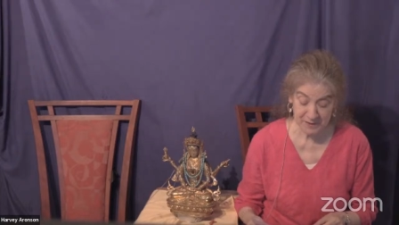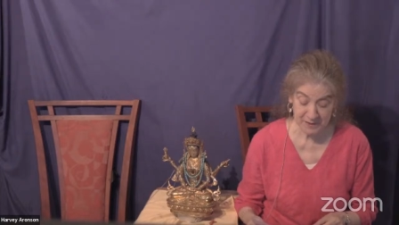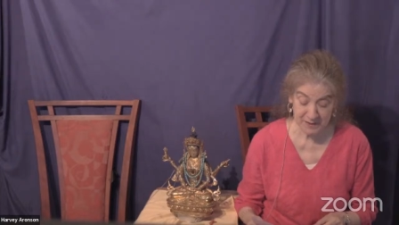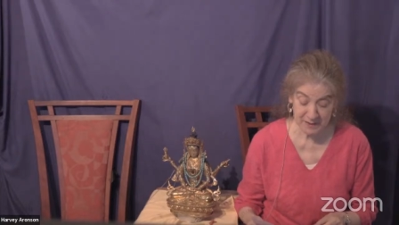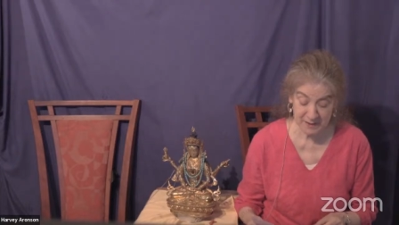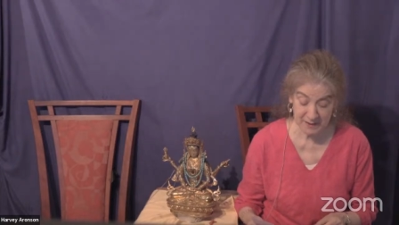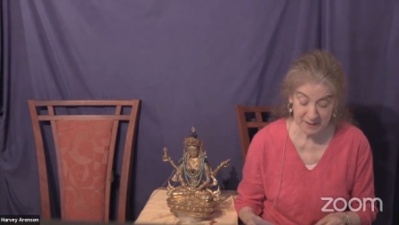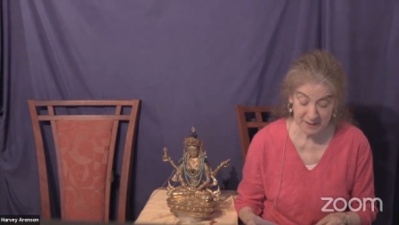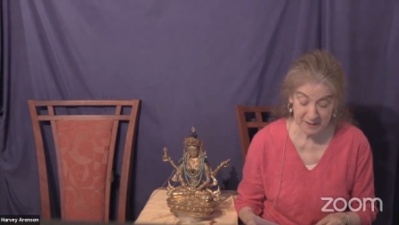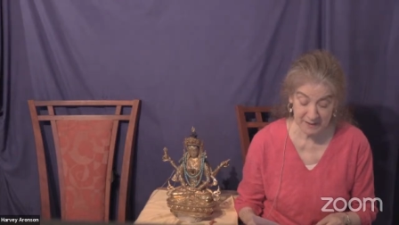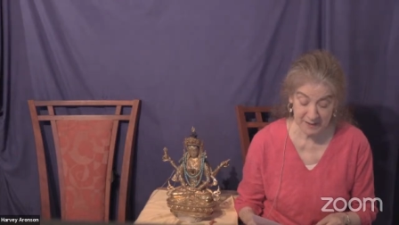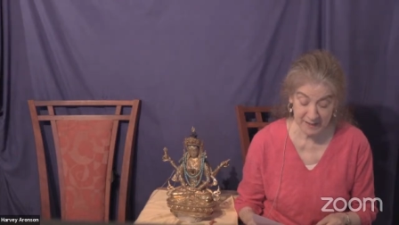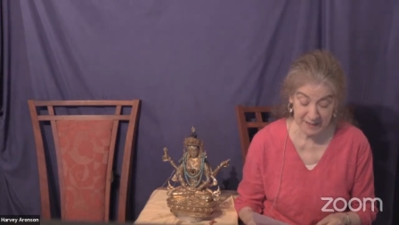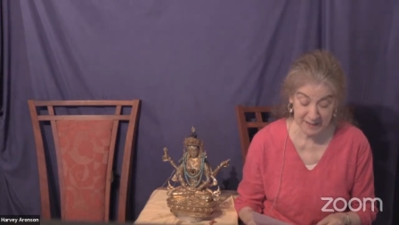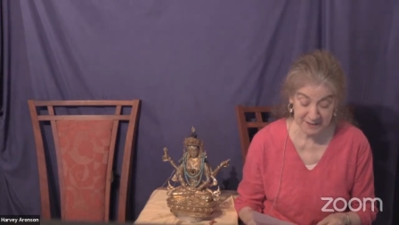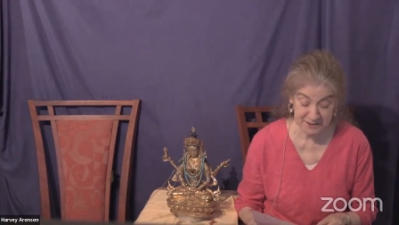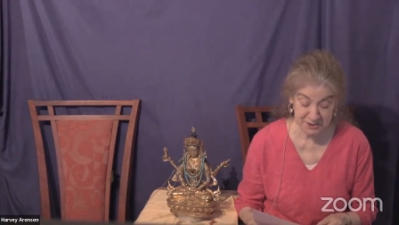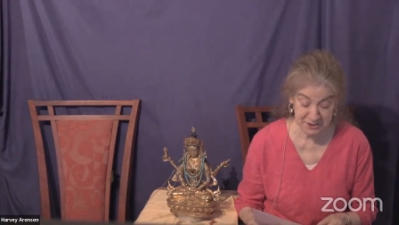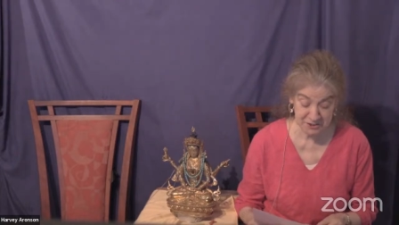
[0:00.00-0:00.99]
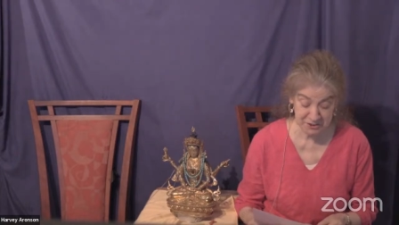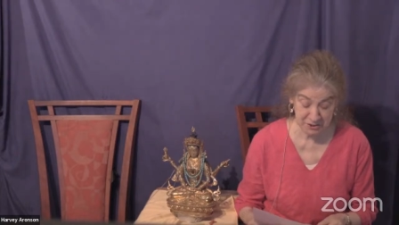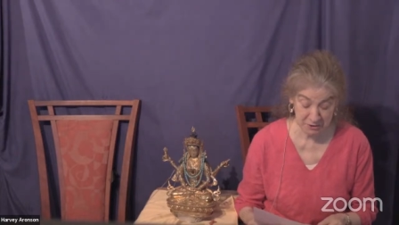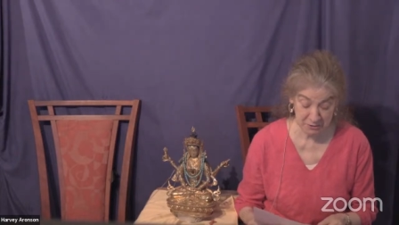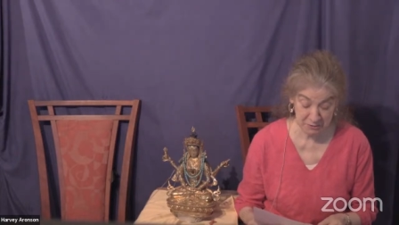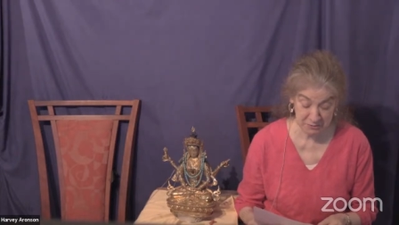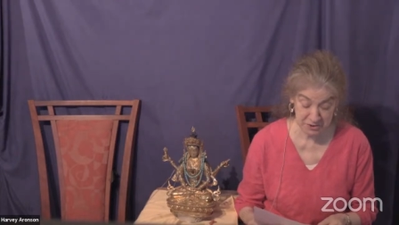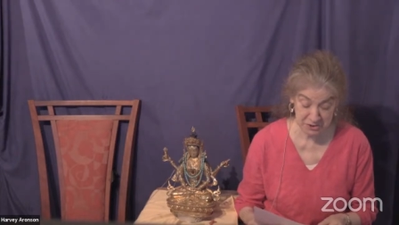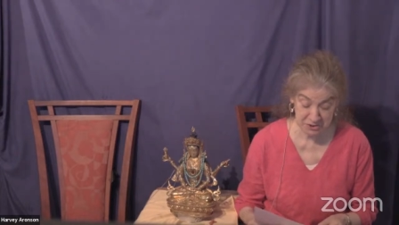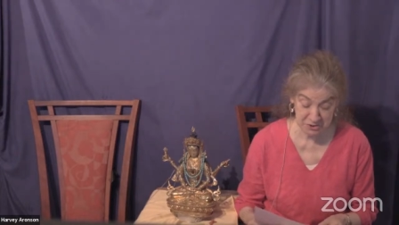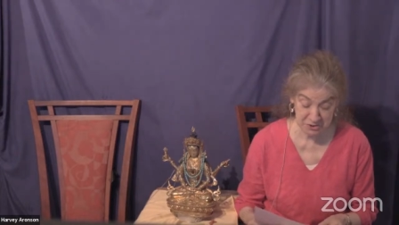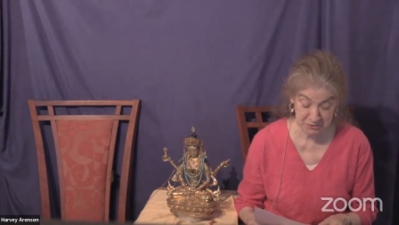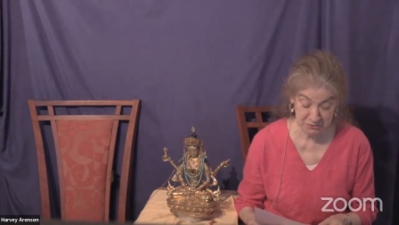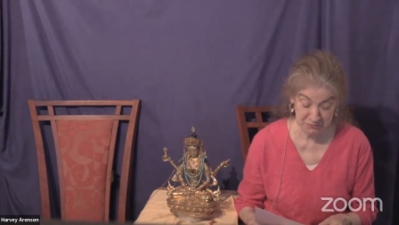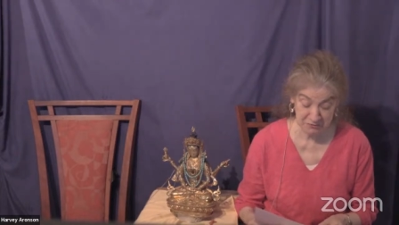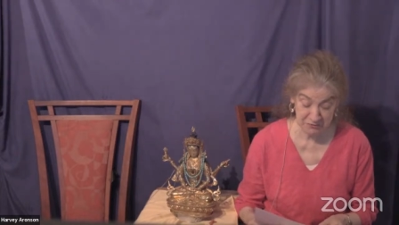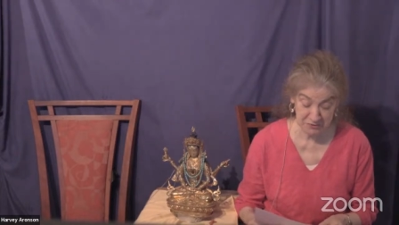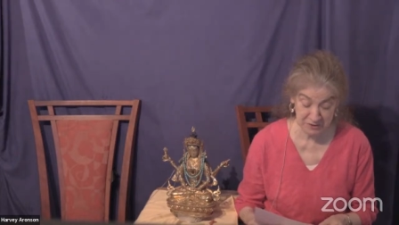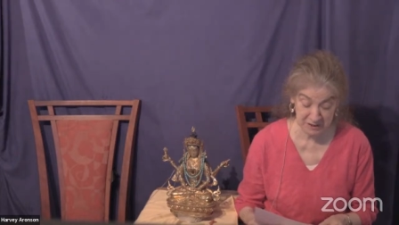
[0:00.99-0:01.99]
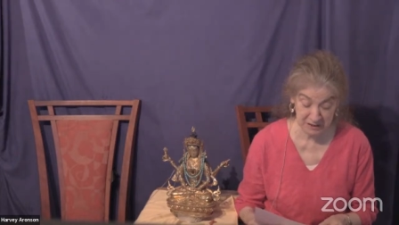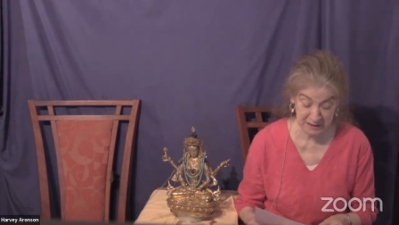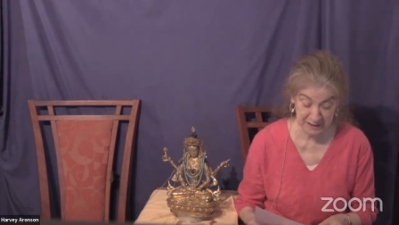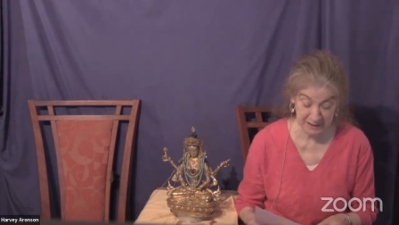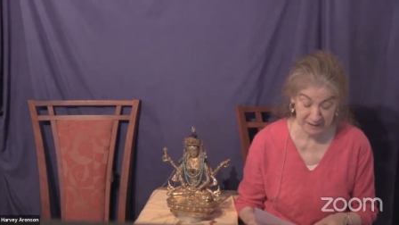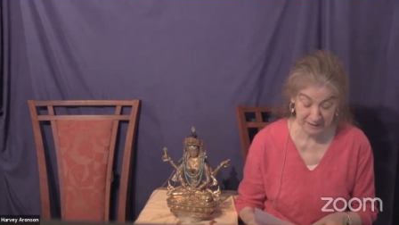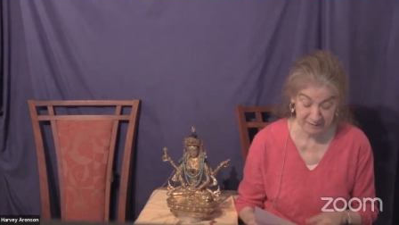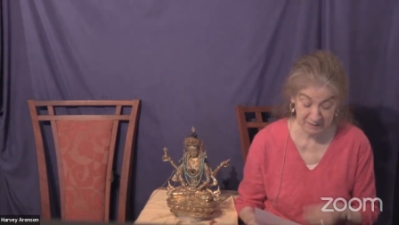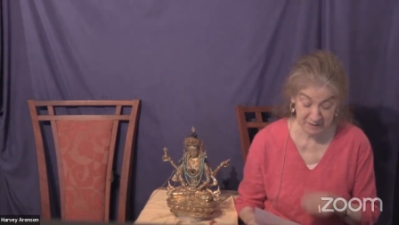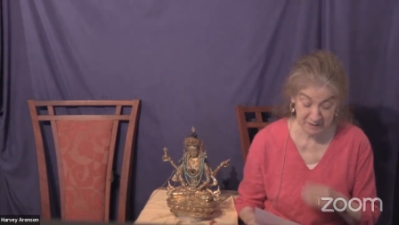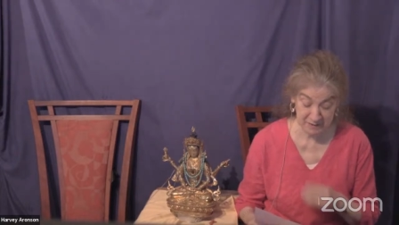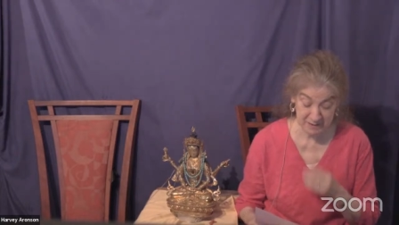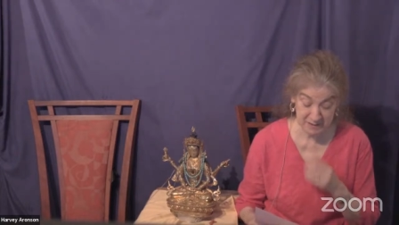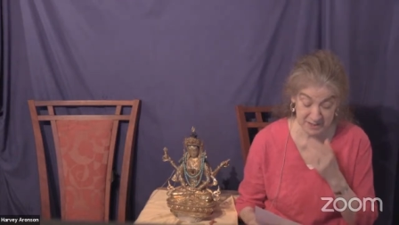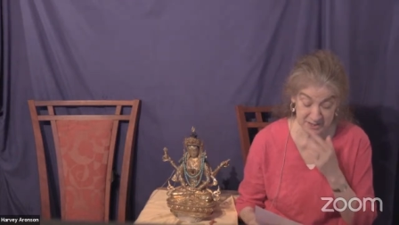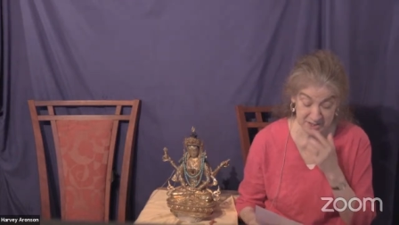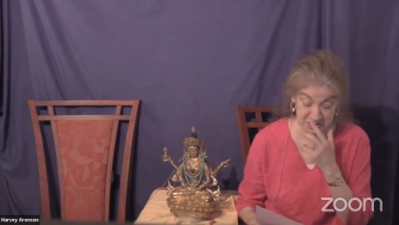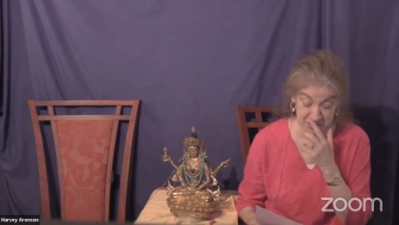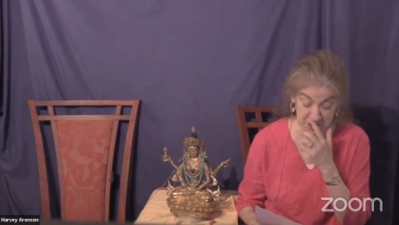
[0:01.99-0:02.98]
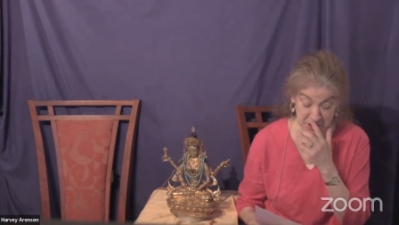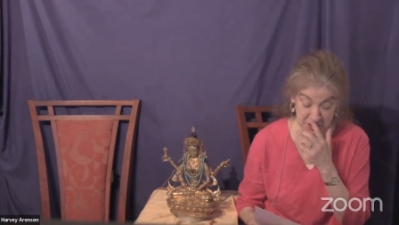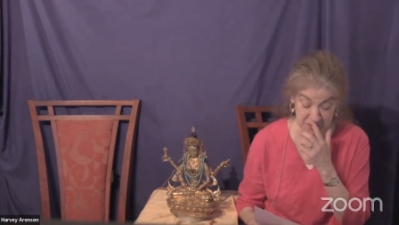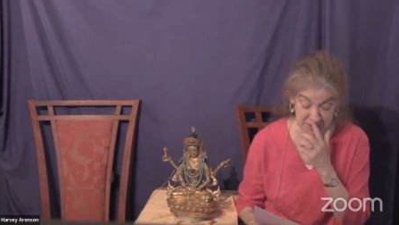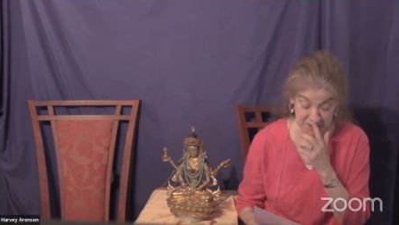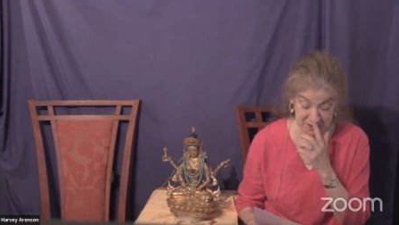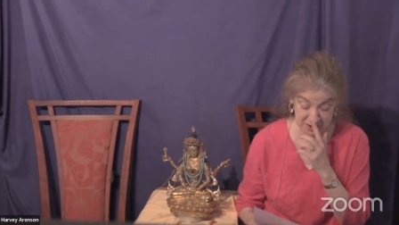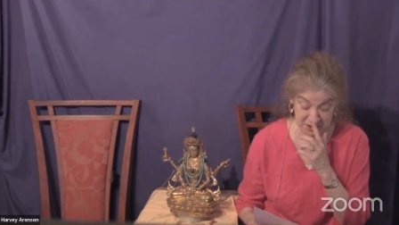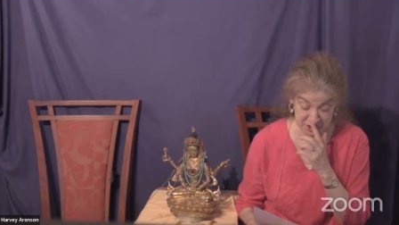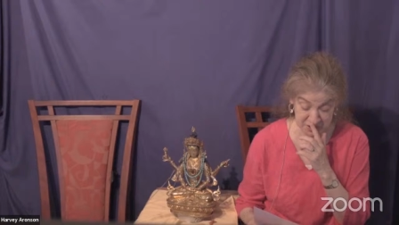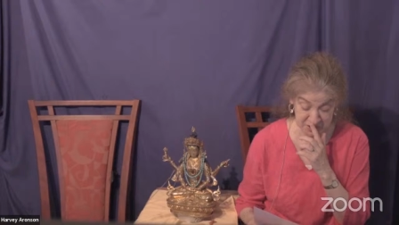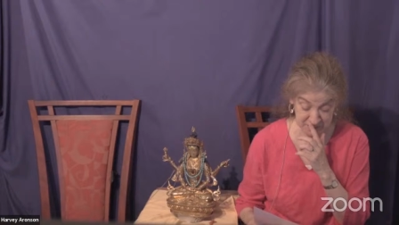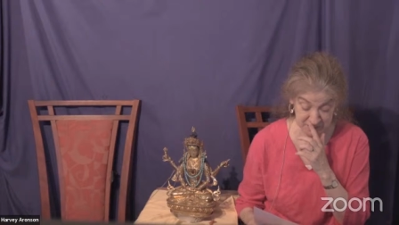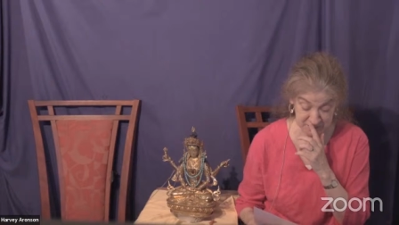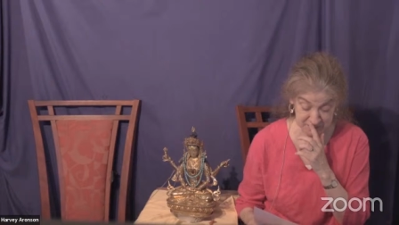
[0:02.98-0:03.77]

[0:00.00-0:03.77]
an antidote to feeling discouraged.